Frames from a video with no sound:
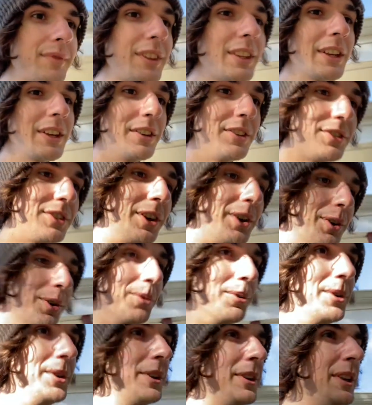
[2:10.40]
So
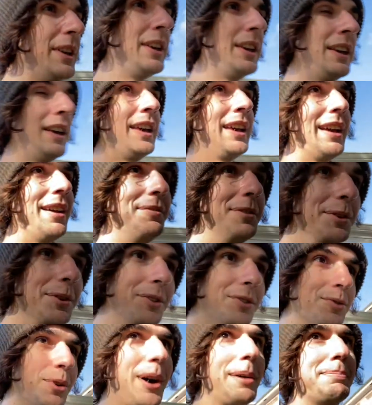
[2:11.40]
if you can
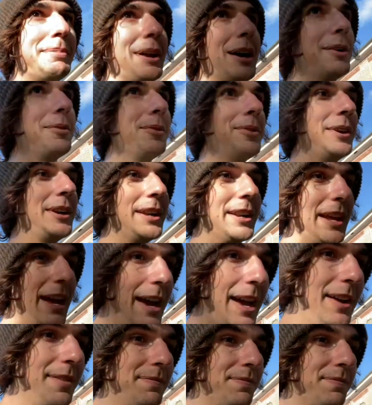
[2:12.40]
swap it out within a day,